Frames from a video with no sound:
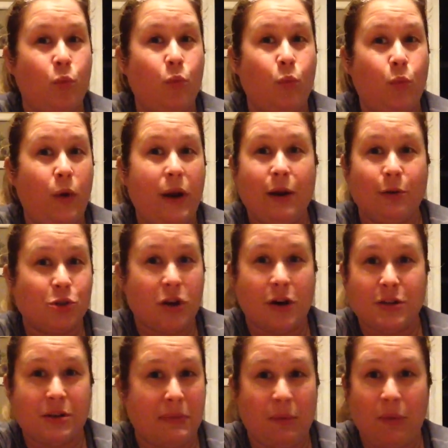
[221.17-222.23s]
we don't
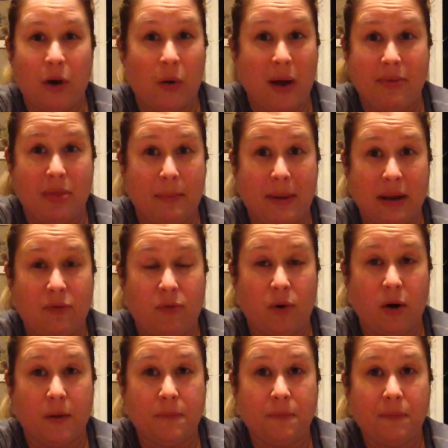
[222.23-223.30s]
charge something we don't have the money
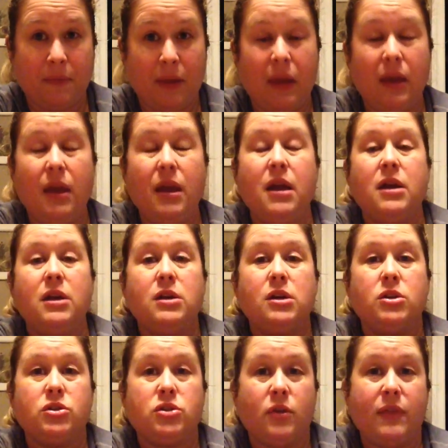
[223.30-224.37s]
for.
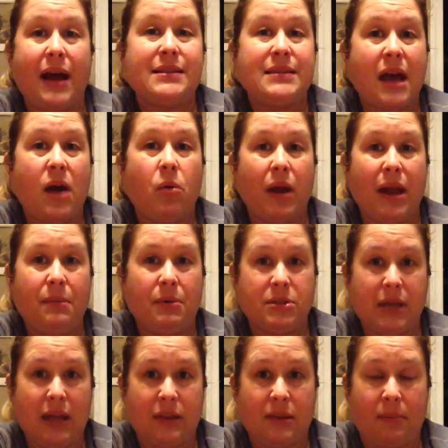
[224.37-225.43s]
So that's how we're able
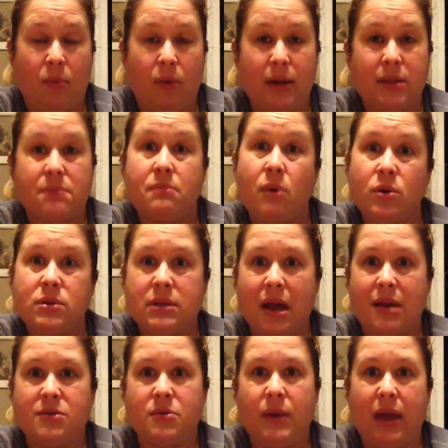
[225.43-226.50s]
to get the points. Most
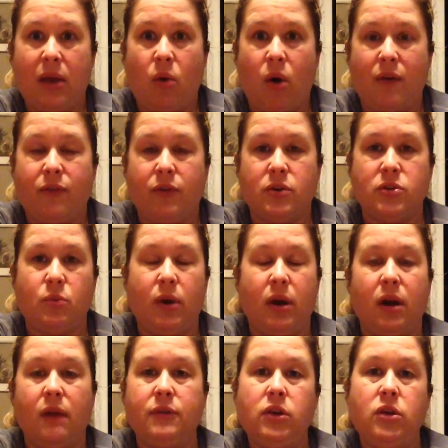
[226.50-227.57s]
times we get offers
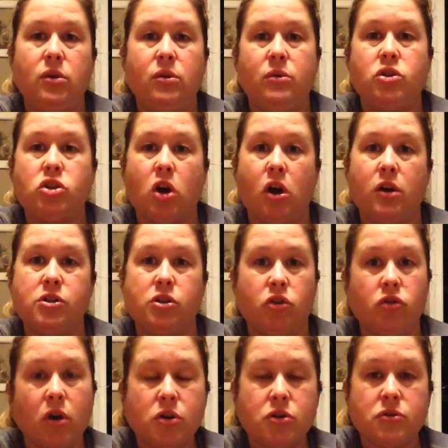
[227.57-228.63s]
where if you charge your
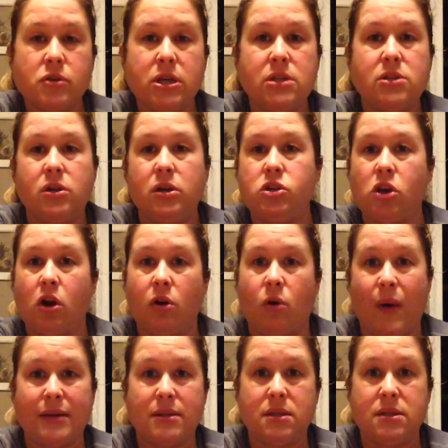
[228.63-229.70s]
groceries or you
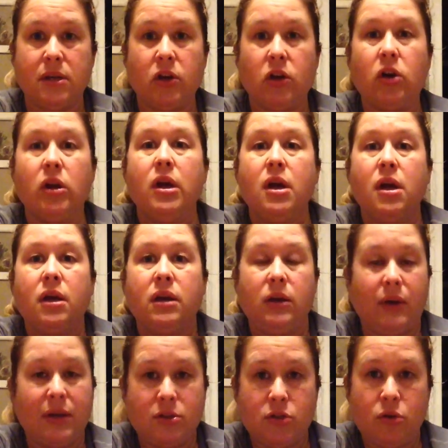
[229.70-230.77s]
go out to dinner,
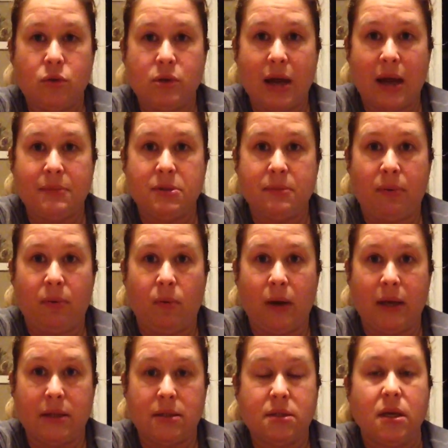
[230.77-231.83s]
you get 2 times the
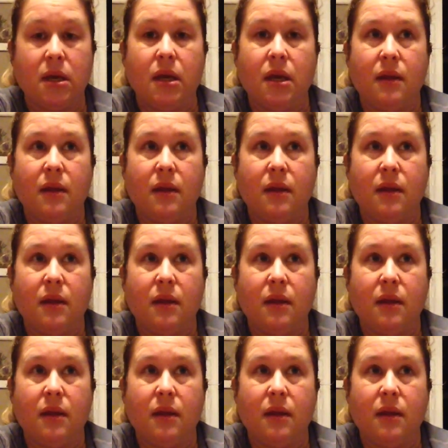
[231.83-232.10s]
points.